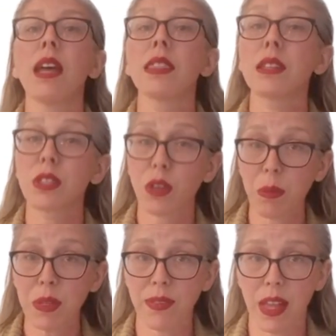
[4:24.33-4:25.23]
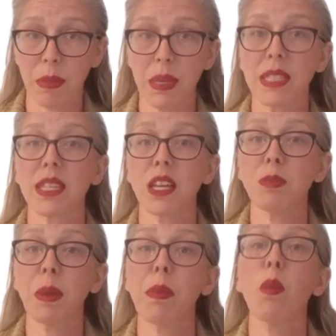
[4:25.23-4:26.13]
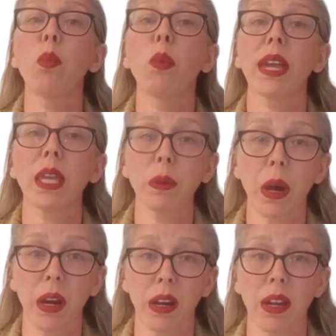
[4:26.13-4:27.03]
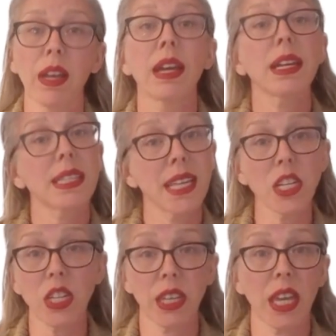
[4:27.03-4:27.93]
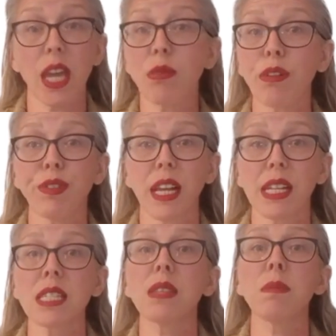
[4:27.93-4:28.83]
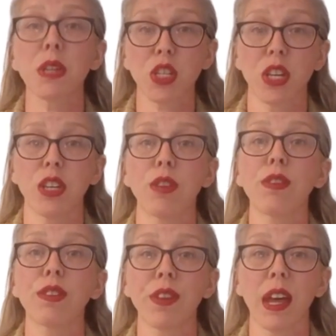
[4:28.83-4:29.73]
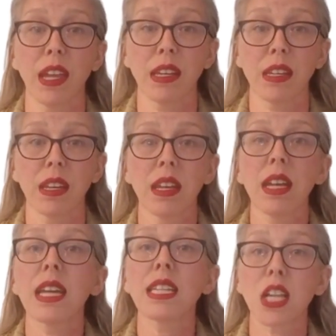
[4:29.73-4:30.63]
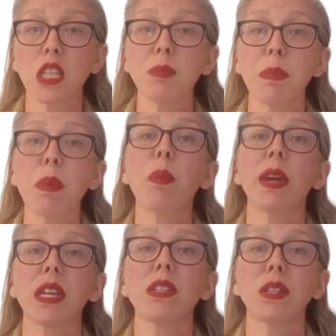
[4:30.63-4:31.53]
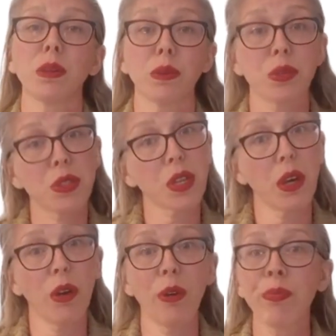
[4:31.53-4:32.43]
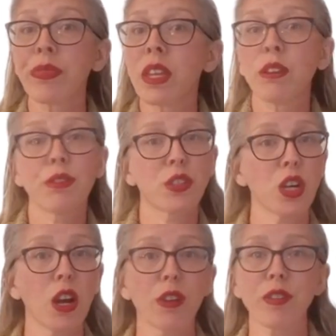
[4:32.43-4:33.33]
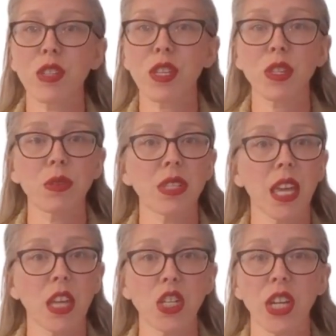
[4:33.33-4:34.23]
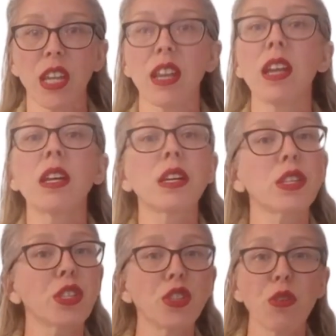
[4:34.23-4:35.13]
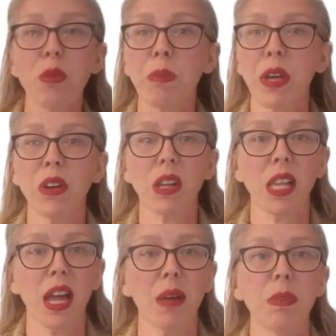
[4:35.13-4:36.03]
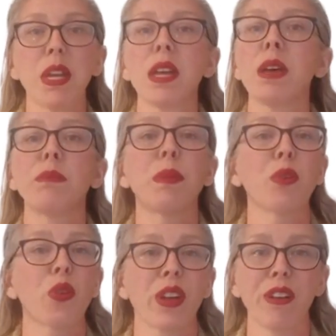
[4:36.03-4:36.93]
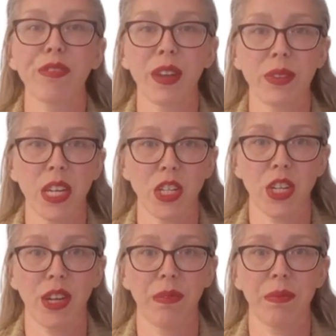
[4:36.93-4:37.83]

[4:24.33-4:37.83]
The descriptive element tells people what you are. Essentially, it reflects the mission you've defined. It tells people what you do. So, Photographers Association, Snowmobile Club, Memorial Foundation.